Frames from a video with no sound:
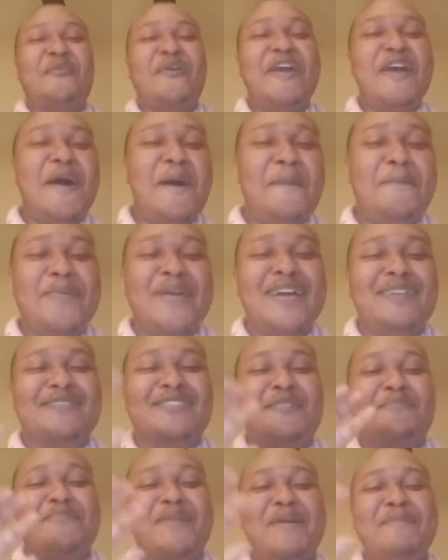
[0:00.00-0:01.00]
real
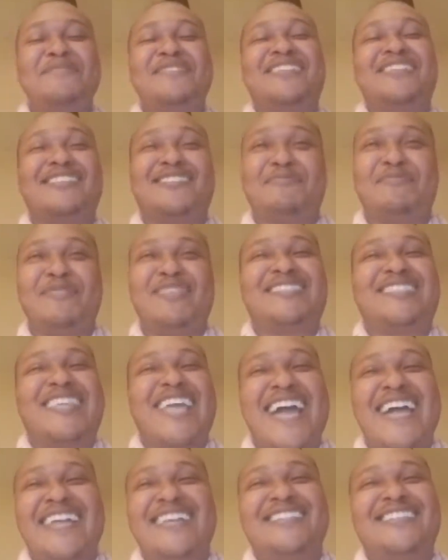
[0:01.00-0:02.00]
pimps, the pimps just be
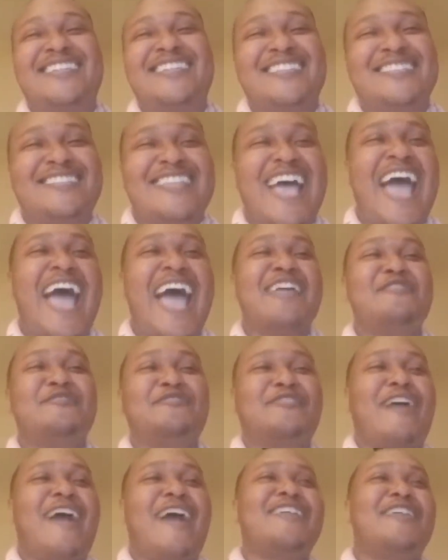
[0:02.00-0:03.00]
standing to the side. You
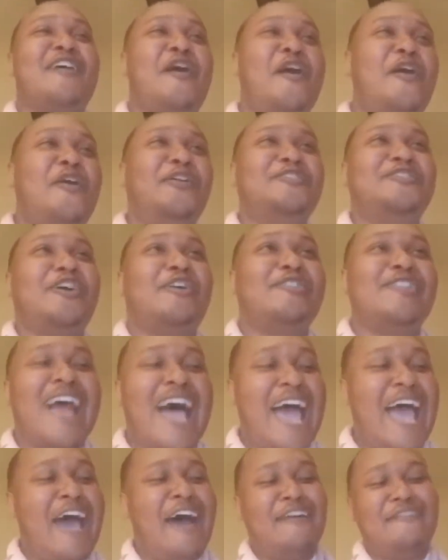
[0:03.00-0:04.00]
trying to hold your
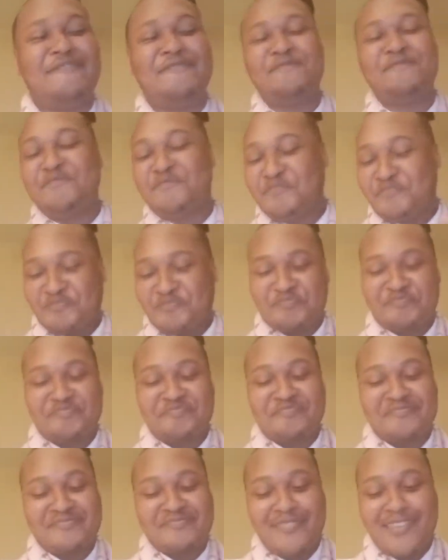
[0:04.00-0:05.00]
laugh.
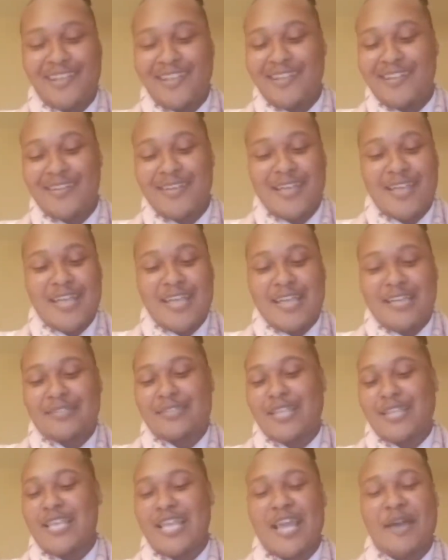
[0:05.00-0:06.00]
You
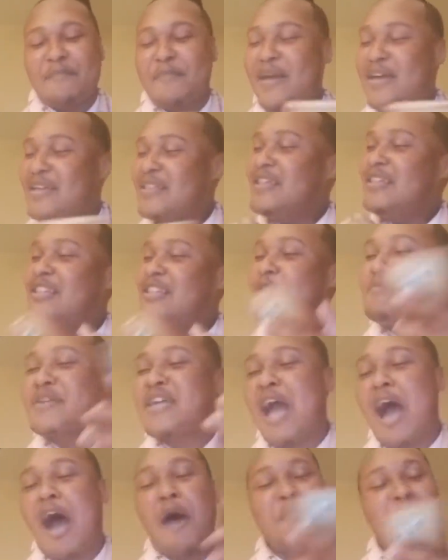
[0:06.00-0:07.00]
say, yeah, man, let
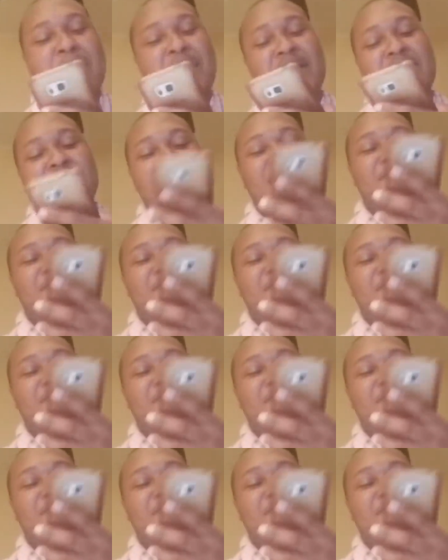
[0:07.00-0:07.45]
me call my other